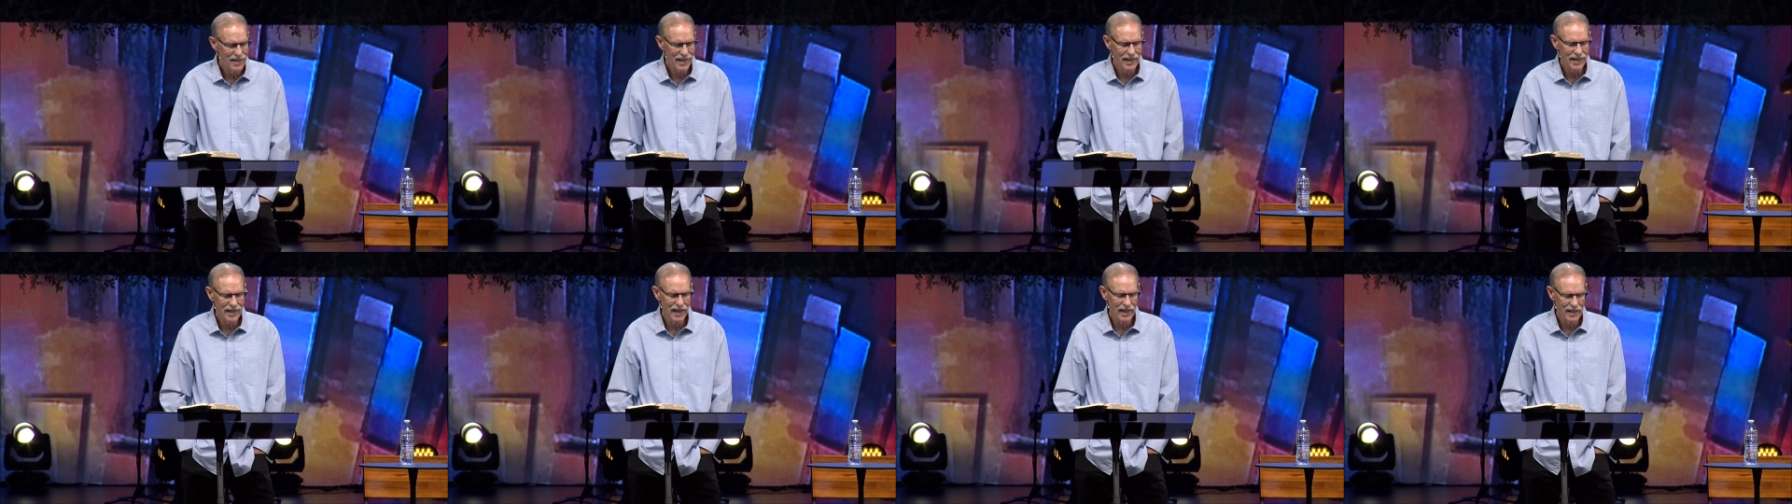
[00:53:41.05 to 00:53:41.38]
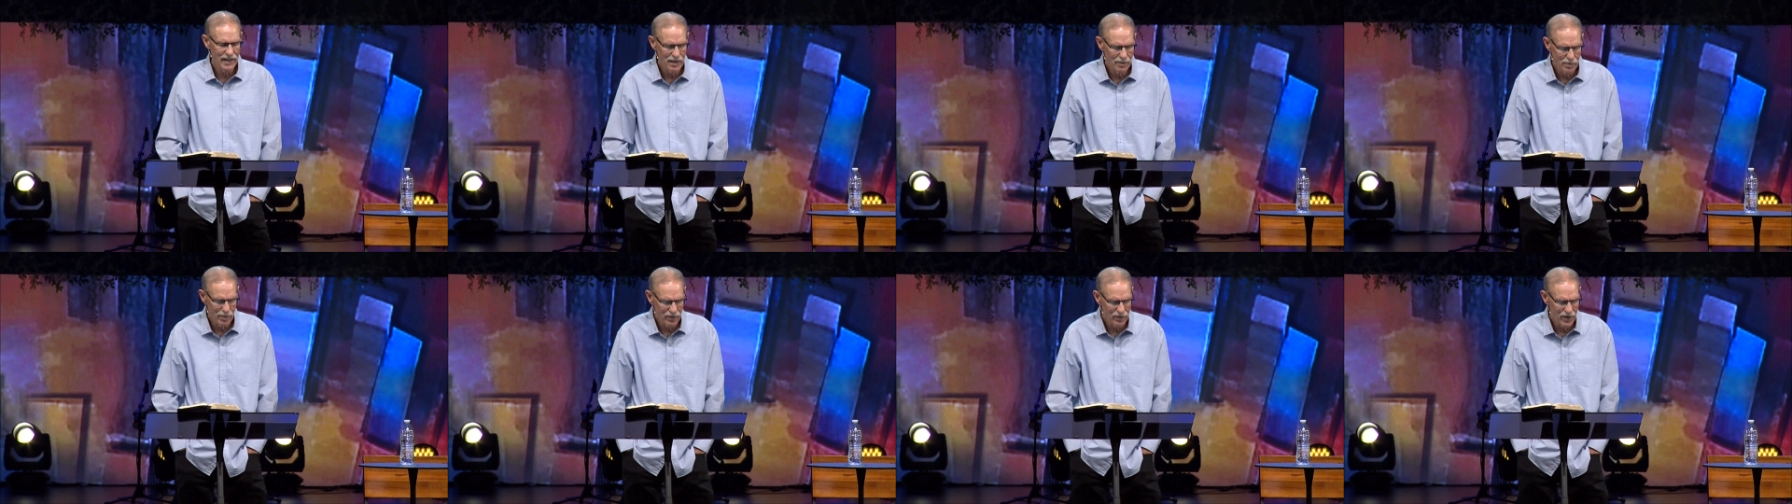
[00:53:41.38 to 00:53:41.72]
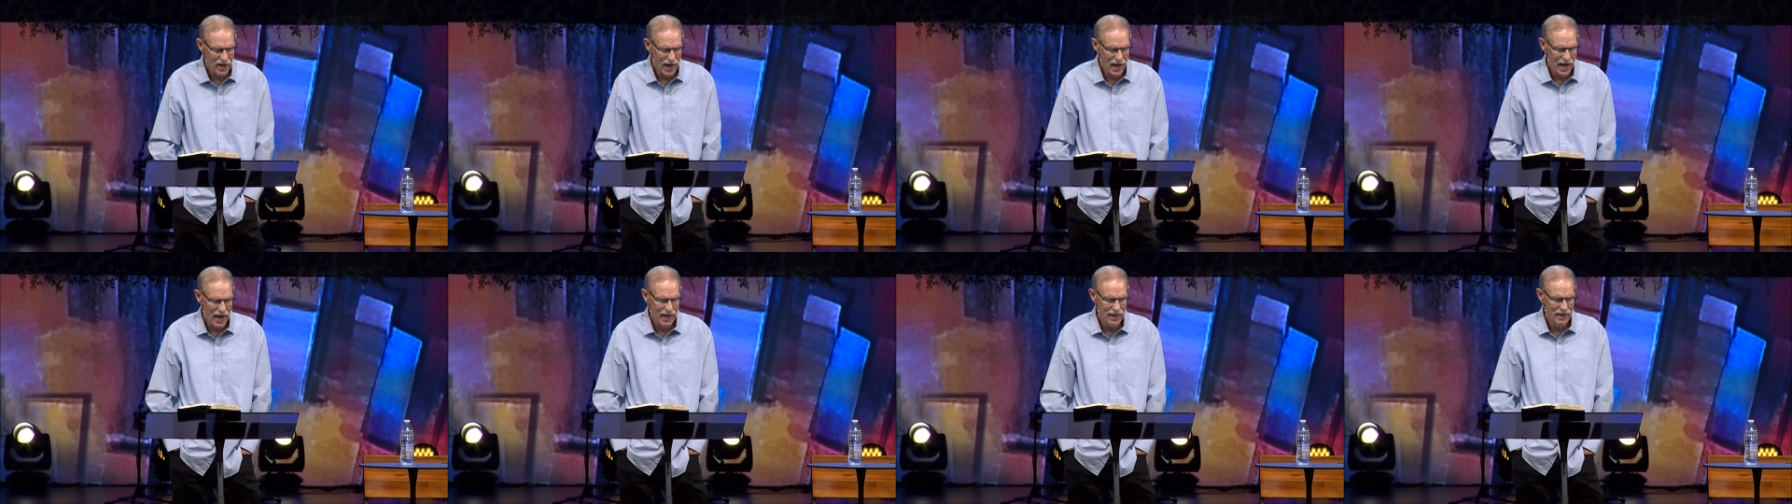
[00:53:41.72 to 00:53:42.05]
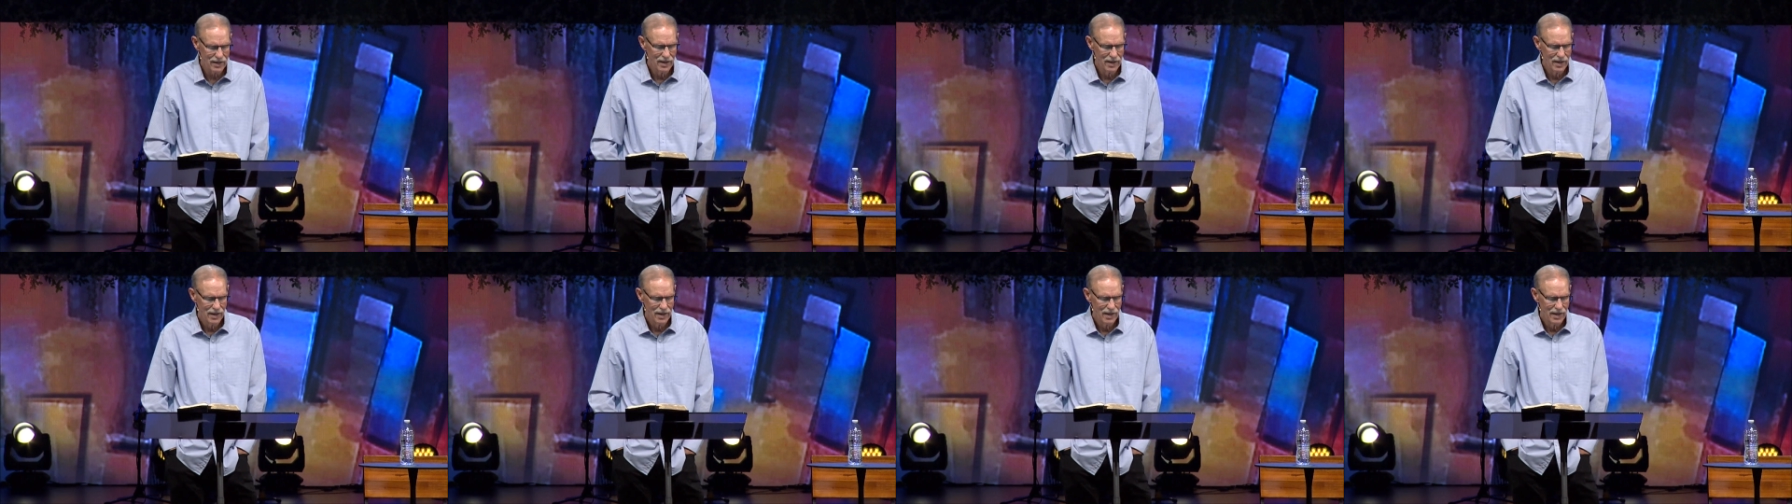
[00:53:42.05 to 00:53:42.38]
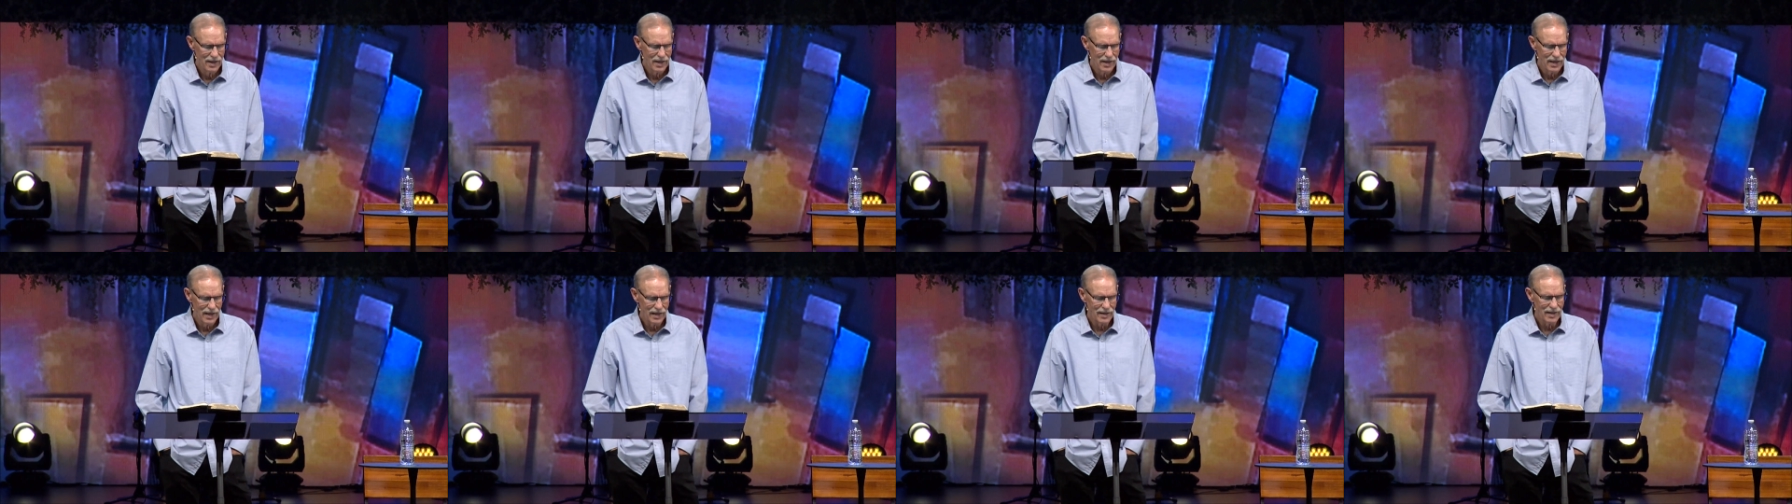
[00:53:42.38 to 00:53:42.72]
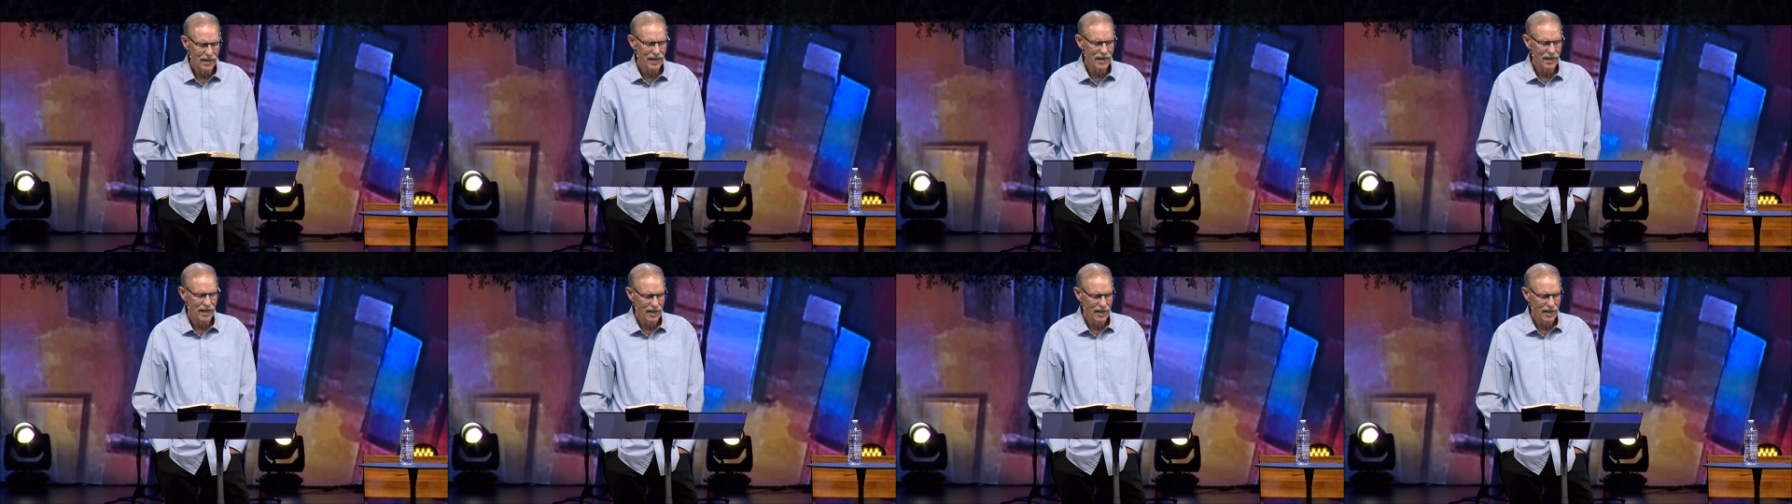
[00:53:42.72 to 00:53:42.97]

The kingdom of God and the